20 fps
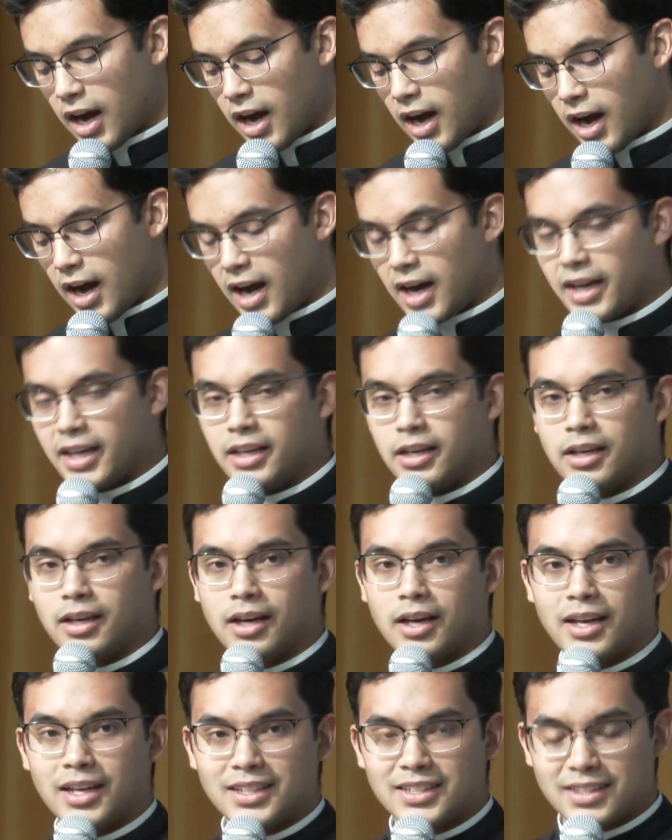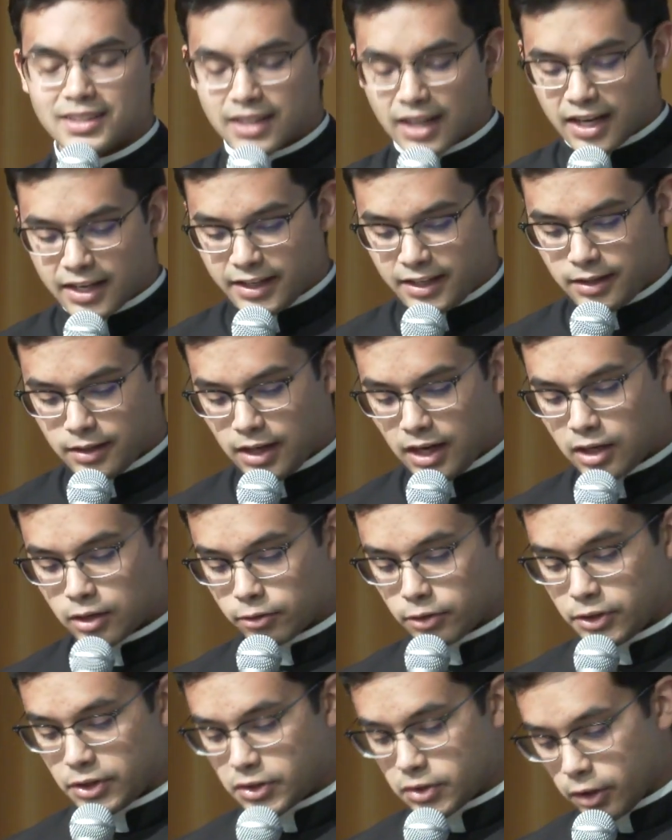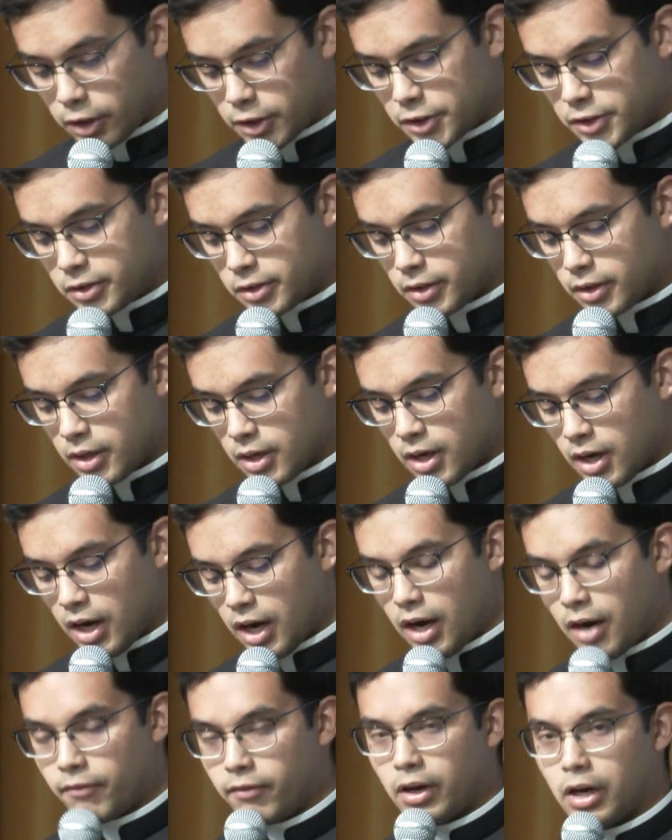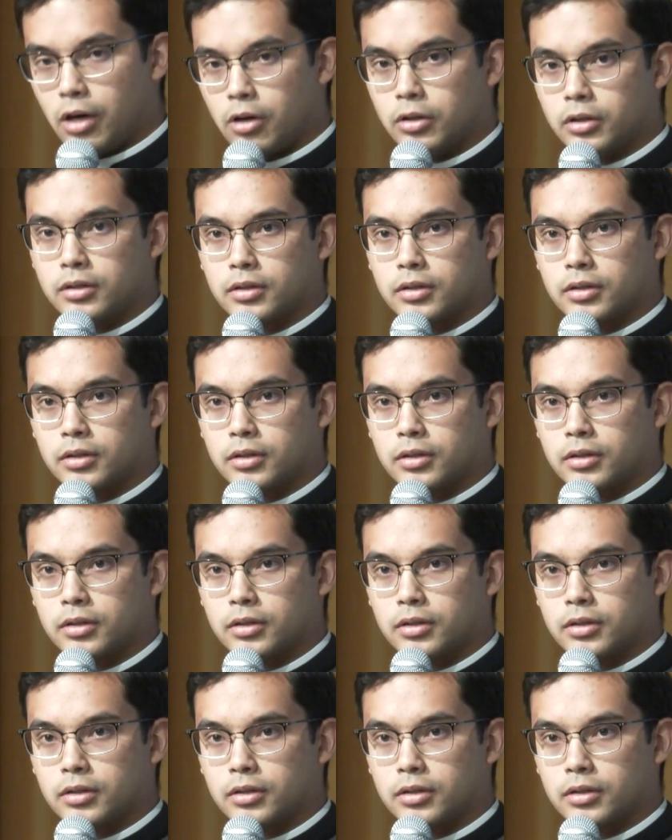I studied and researched about